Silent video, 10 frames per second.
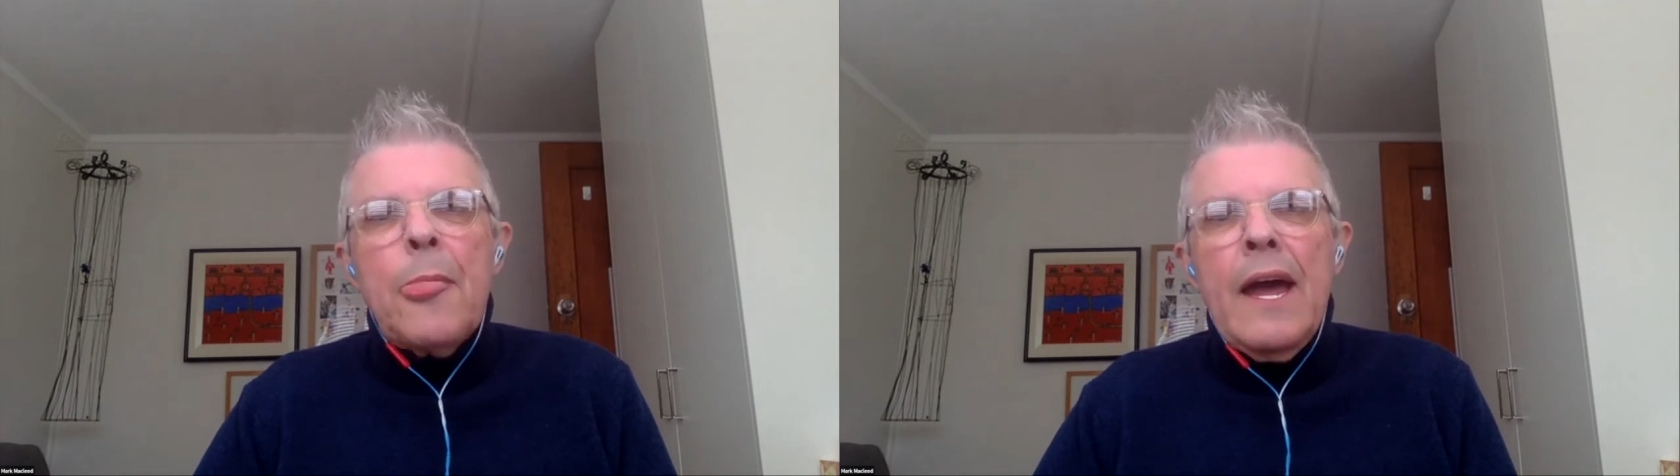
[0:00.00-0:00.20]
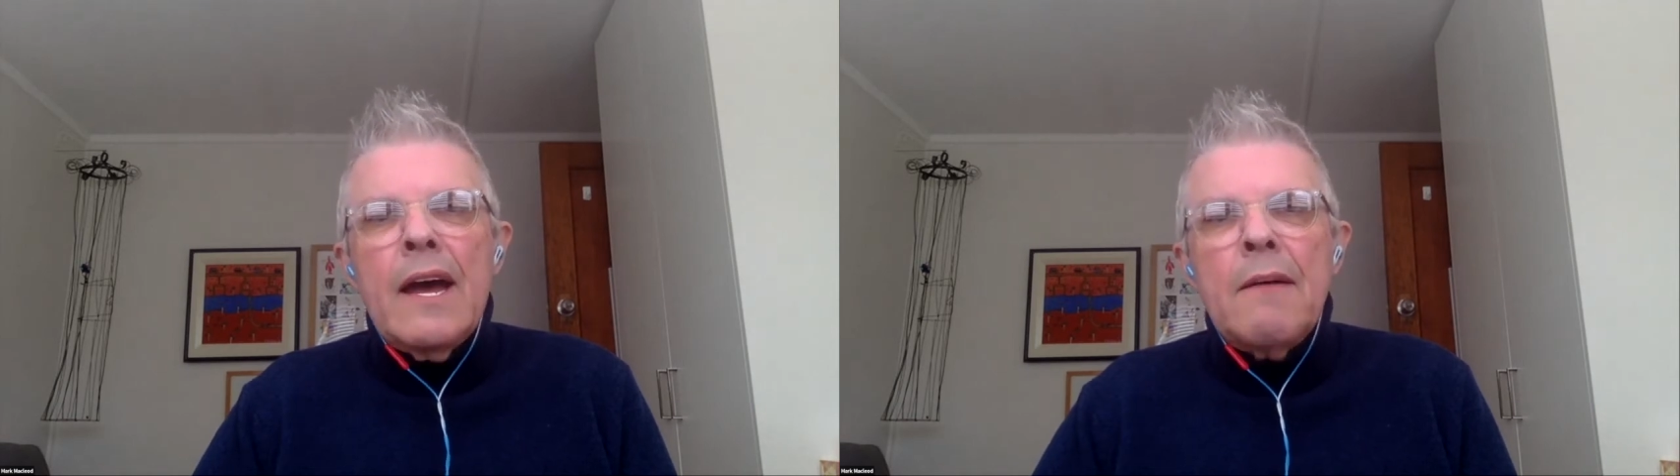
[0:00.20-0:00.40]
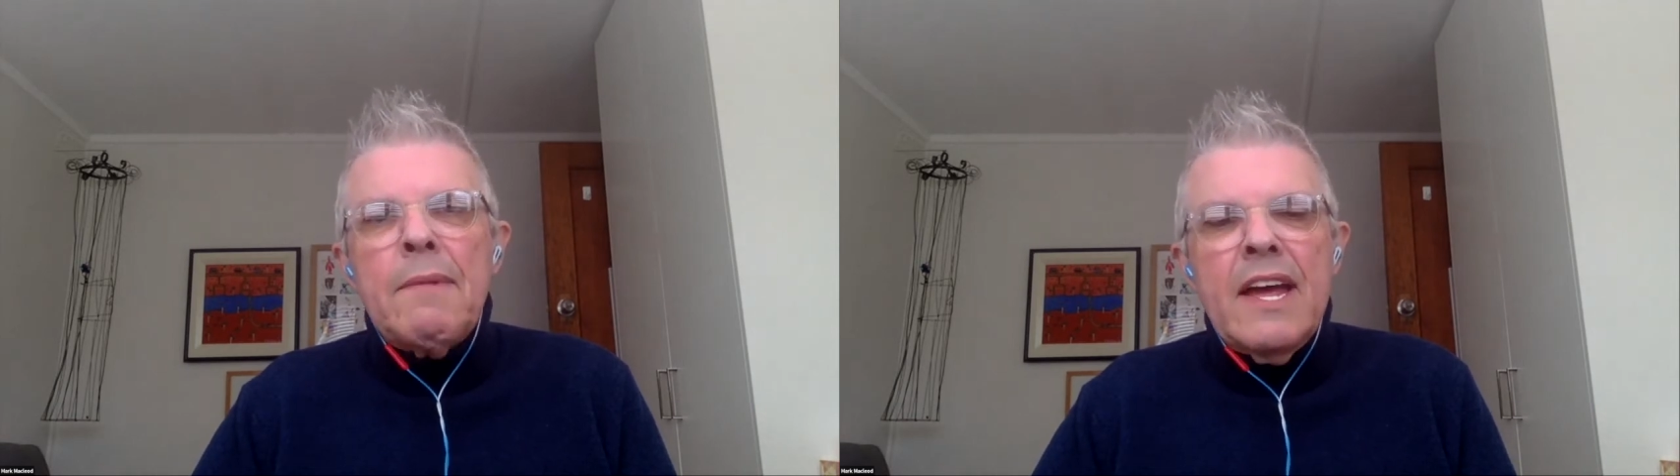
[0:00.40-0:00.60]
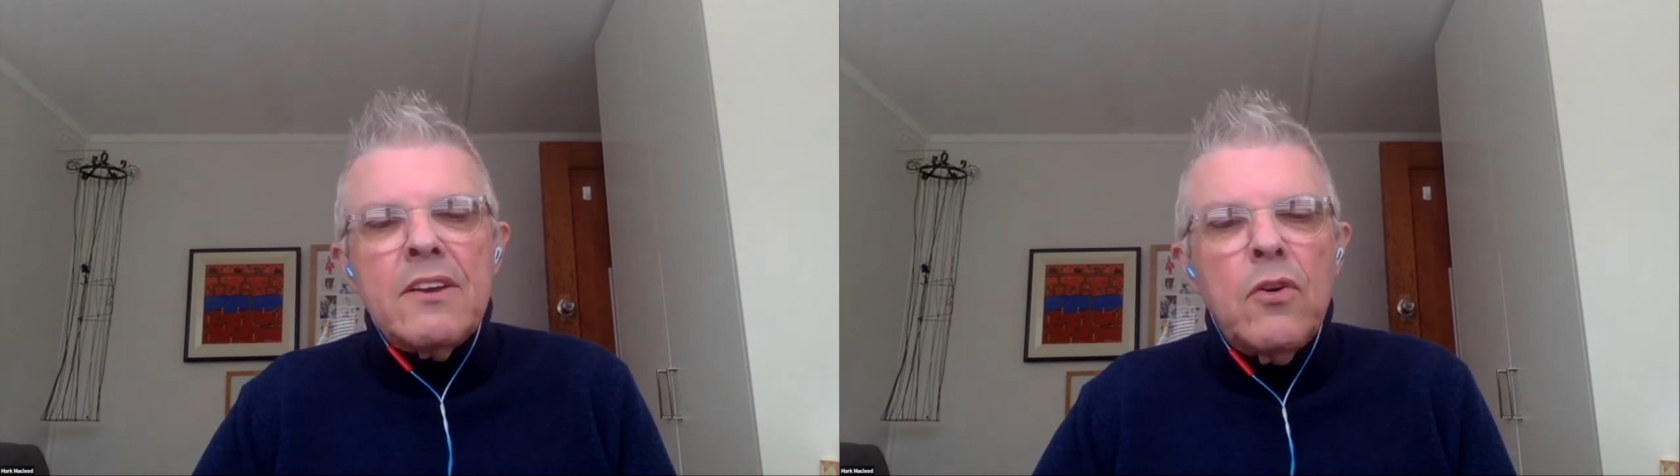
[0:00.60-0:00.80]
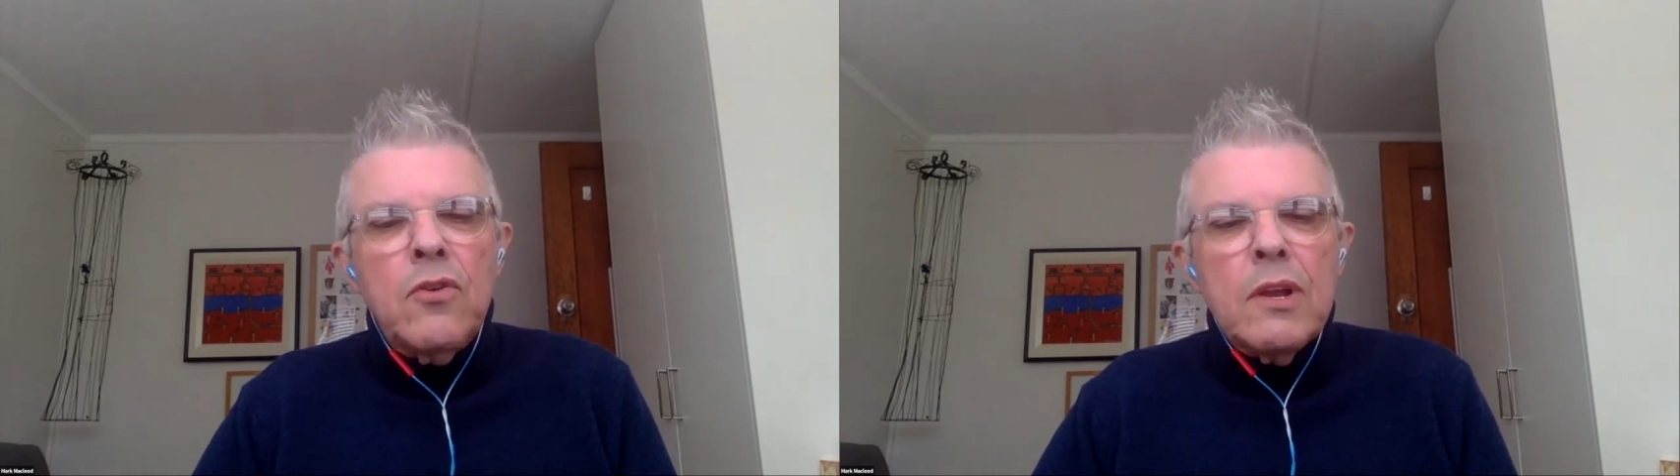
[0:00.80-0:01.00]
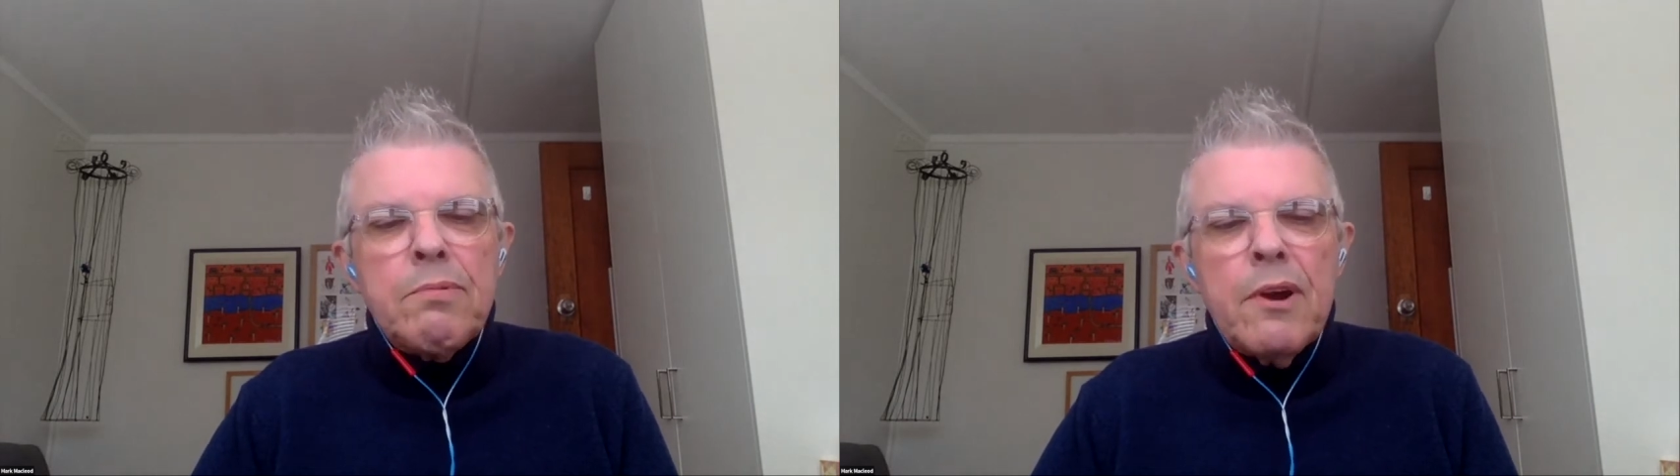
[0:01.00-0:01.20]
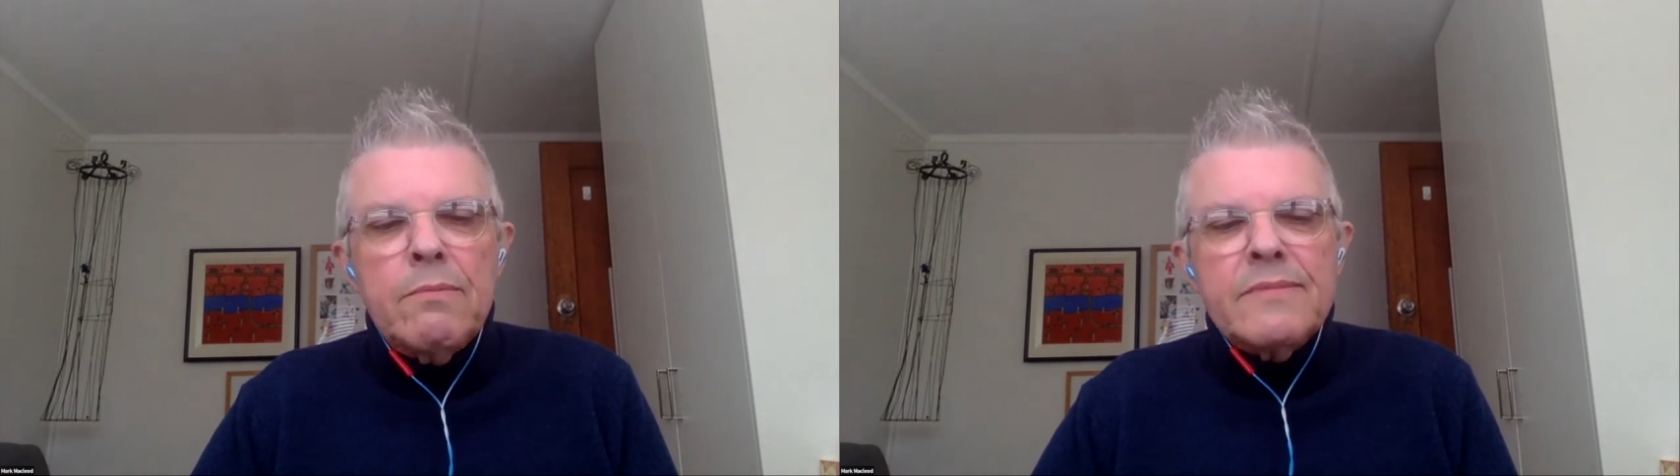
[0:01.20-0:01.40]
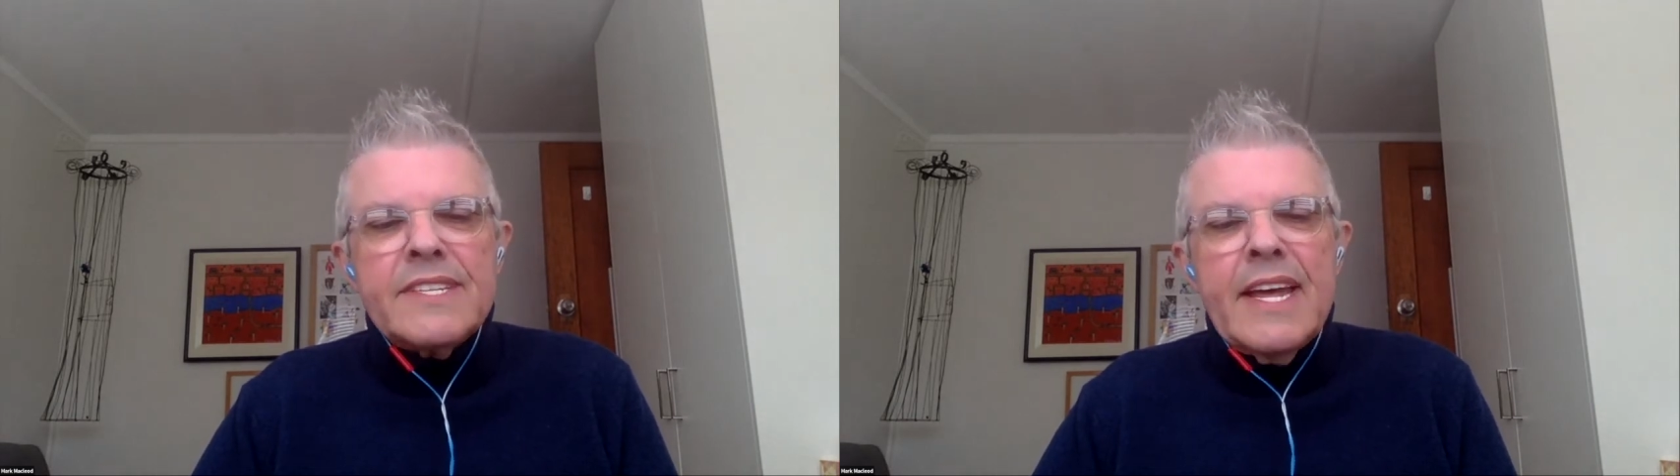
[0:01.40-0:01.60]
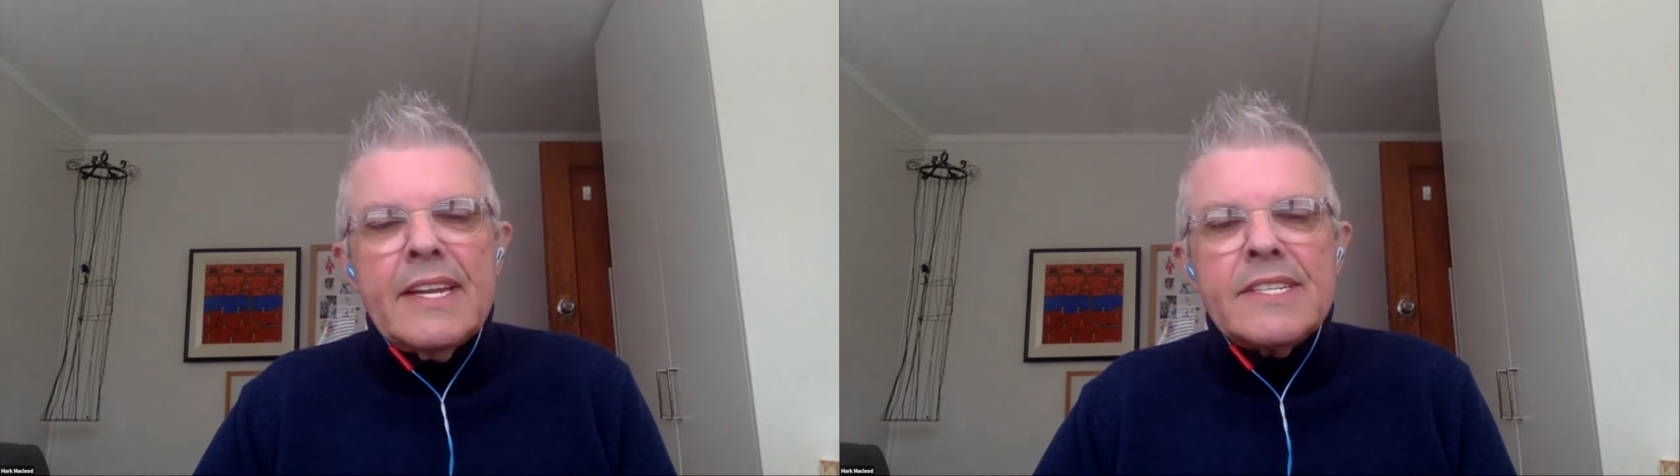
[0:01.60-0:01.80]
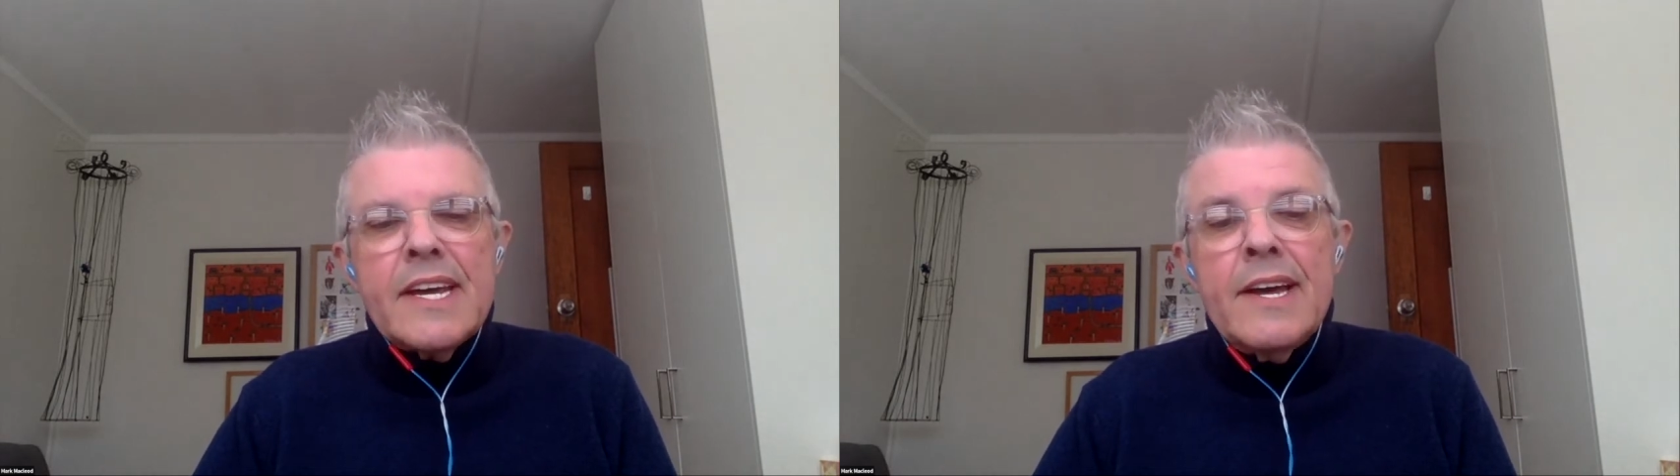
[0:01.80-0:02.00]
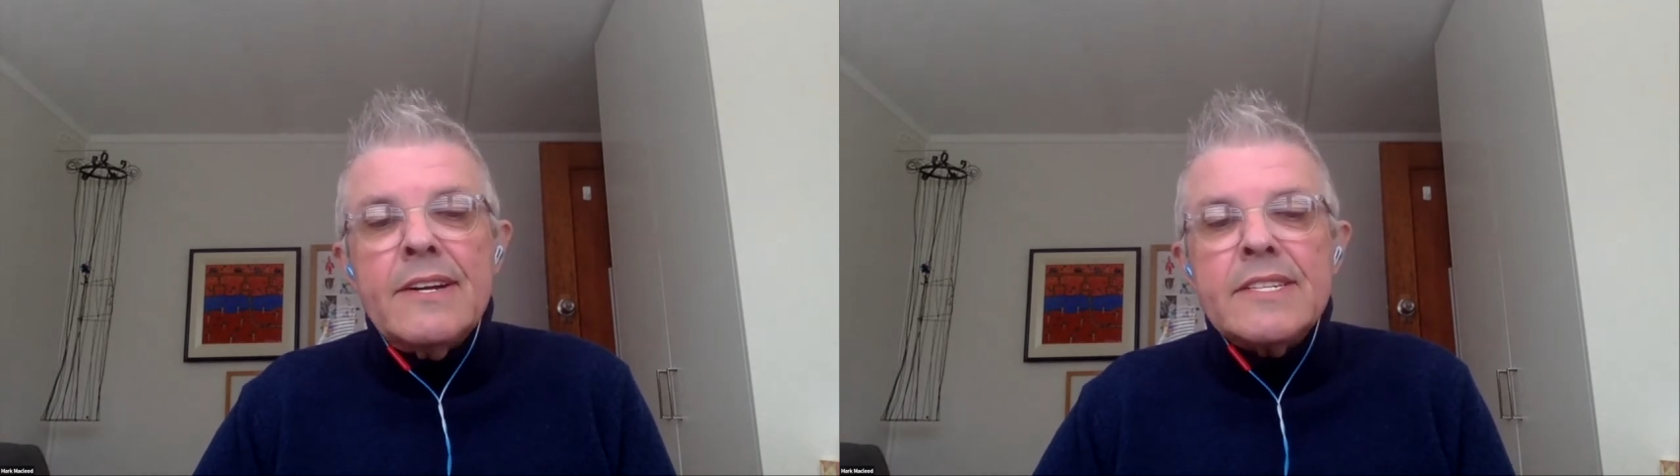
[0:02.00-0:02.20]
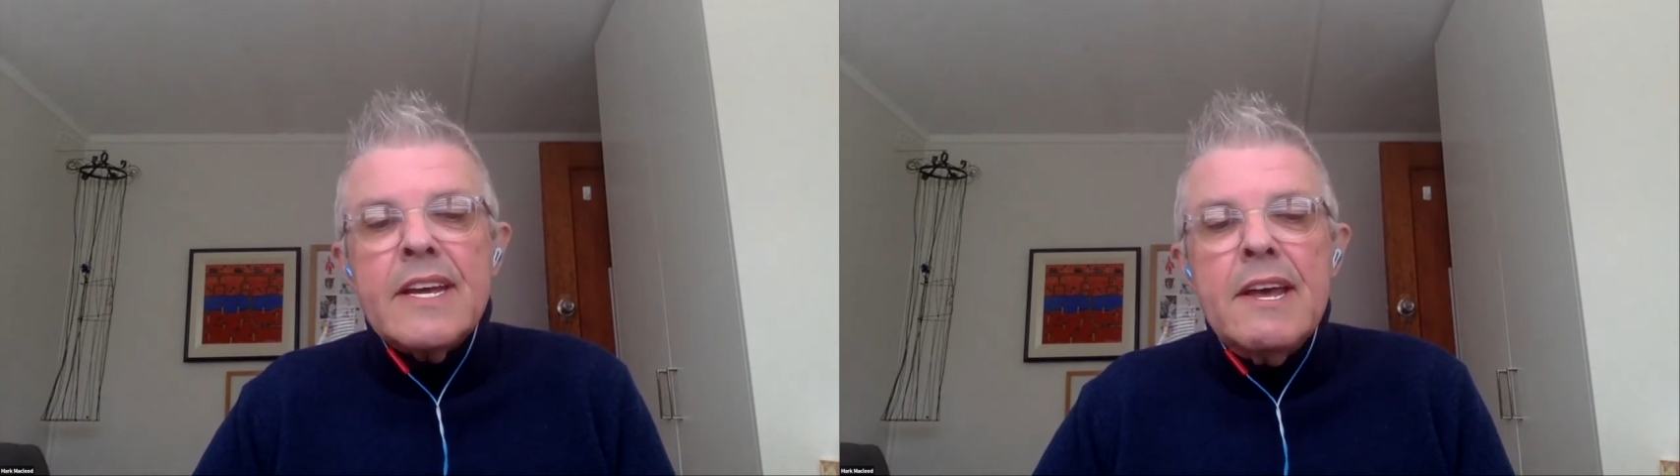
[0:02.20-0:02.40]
and all the problems that entailed.